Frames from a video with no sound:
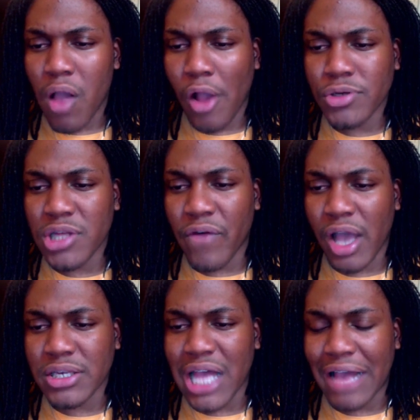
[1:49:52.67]
you love on
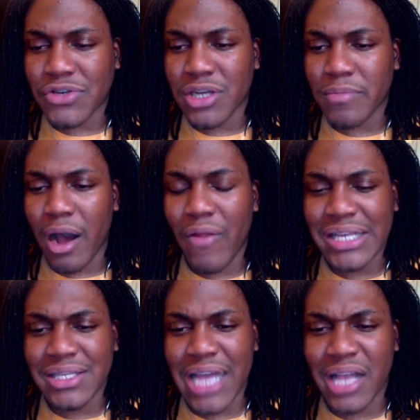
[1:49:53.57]
his live stream. Oh,
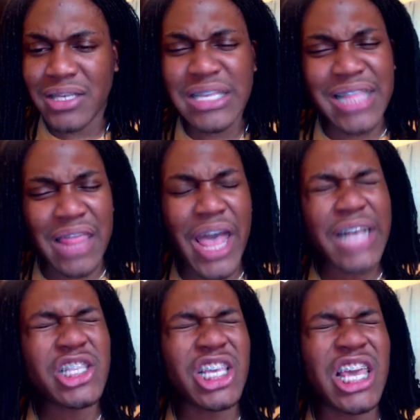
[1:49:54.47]
that's nice.
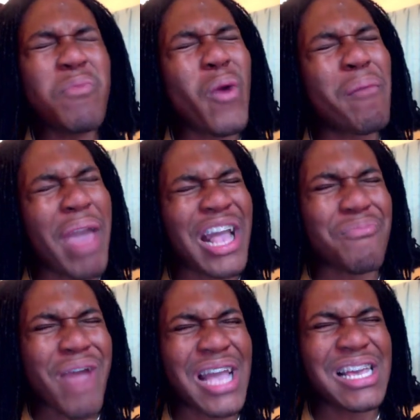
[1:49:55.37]
He be wearing makeup,
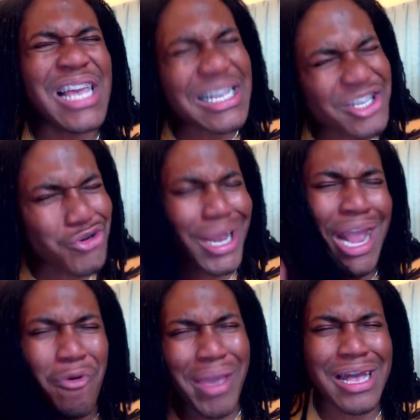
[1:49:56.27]
right? He has short
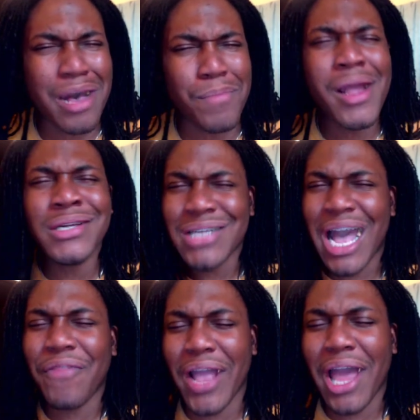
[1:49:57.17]
hair with makeup.
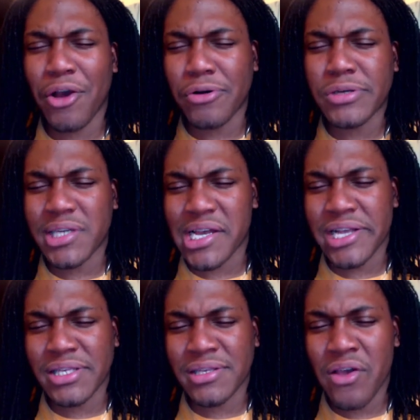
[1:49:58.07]
I think I know who he is.